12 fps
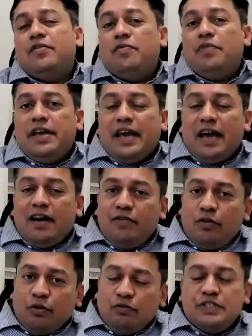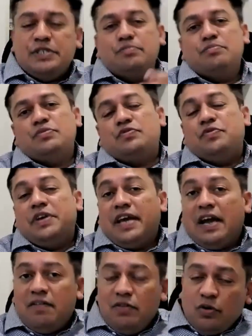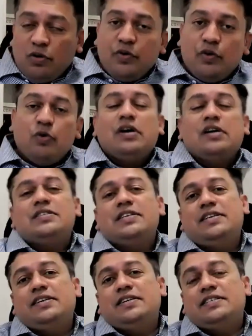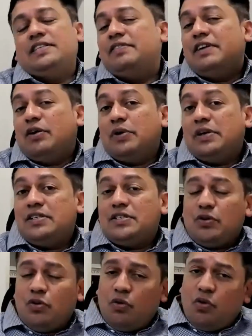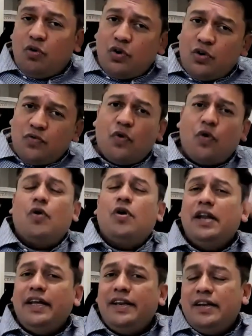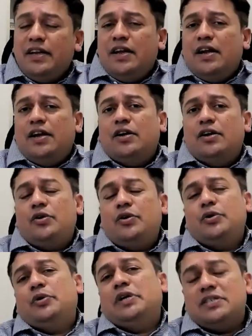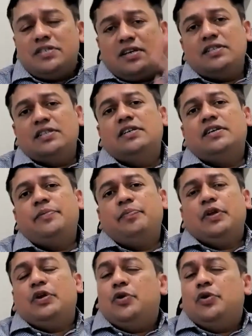We have a lot of gyms. We have a lot of yoga centers. Even nowadays, a lot of online tutors are there.